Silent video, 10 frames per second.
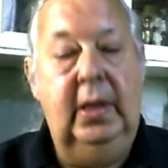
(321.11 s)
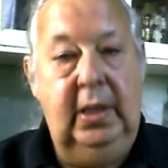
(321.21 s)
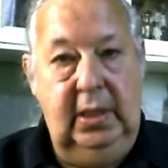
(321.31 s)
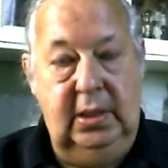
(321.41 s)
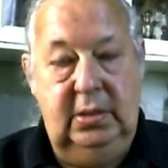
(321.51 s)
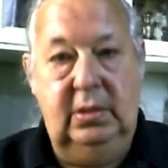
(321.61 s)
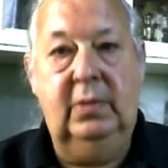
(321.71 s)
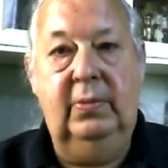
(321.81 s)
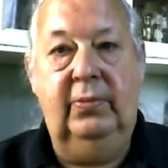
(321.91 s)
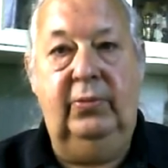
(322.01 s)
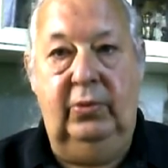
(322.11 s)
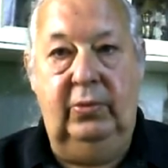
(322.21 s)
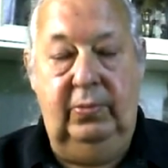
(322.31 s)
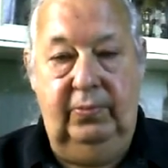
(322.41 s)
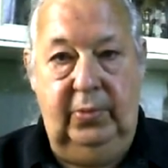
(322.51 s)
is
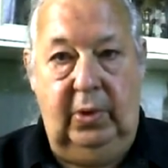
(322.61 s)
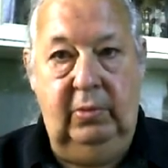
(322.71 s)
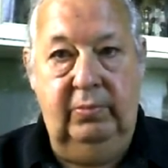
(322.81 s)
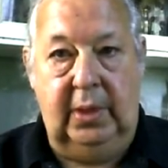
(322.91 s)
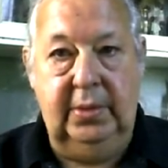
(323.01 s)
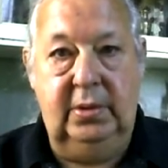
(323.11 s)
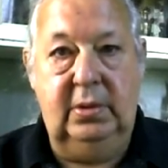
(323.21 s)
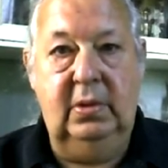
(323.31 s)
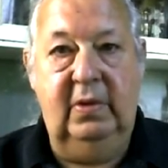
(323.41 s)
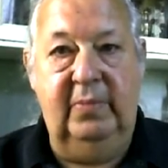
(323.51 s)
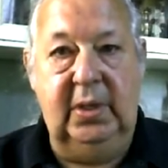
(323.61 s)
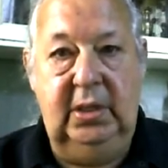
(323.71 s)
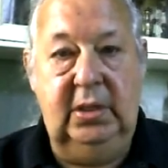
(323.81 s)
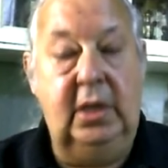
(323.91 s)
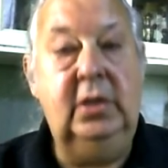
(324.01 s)
through long months of
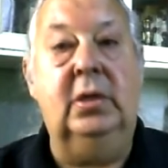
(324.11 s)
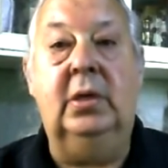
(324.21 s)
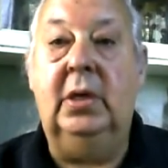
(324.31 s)
meditation,